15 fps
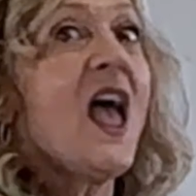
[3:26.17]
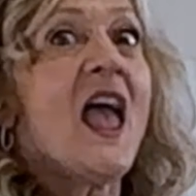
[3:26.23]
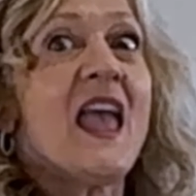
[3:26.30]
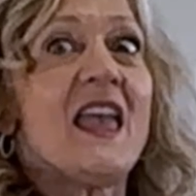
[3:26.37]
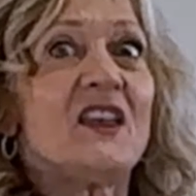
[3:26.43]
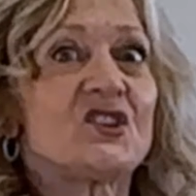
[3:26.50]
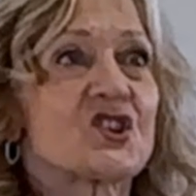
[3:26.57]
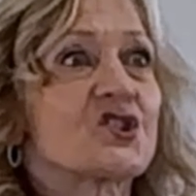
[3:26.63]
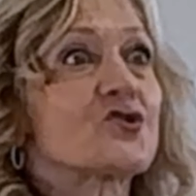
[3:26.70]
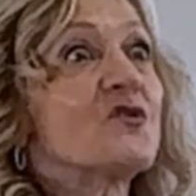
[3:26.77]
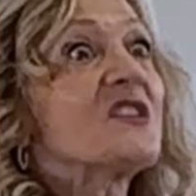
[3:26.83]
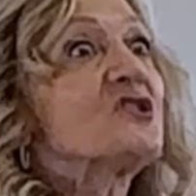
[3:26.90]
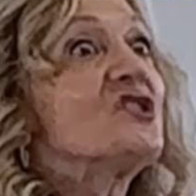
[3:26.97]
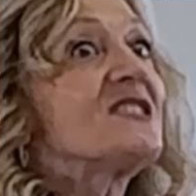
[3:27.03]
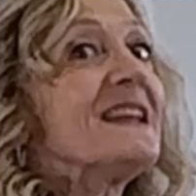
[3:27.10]
it
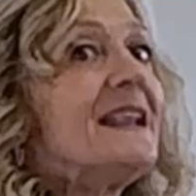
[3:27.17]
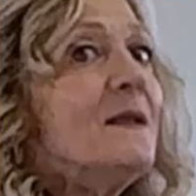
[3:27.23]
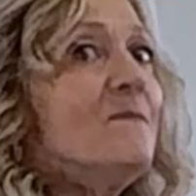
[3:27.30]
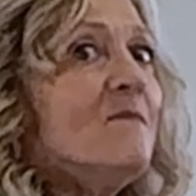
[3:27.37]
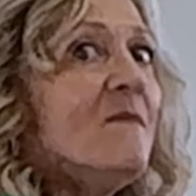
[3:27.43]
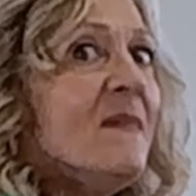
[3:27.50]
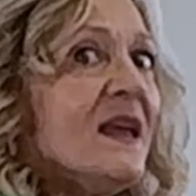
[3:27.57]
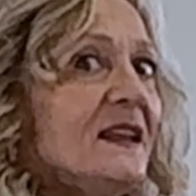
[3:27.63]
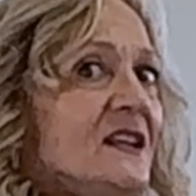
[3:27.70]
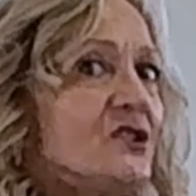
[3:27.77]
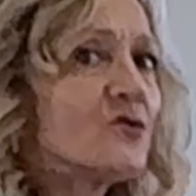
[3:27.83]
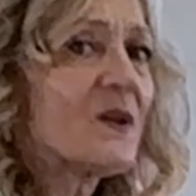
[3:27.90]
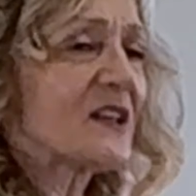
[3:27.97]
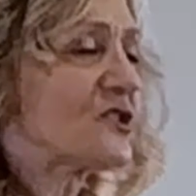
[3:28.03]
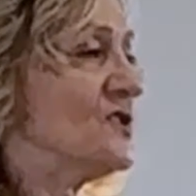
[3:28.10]
stretches it in many
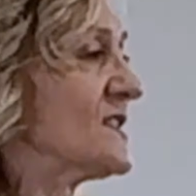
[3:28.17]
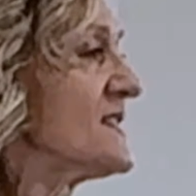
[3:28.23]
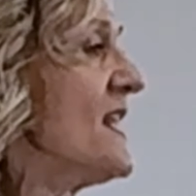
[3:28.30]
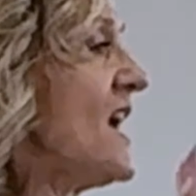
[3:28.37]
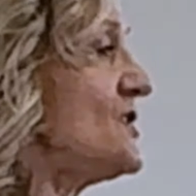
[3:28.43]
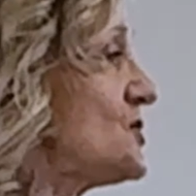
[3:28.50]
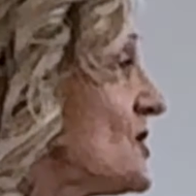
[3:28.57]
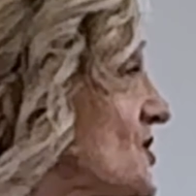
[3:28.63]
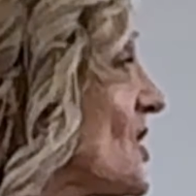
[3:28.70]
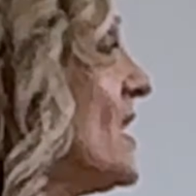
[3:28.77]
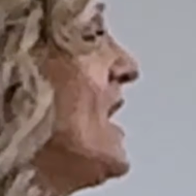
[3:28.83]
directions. Not just,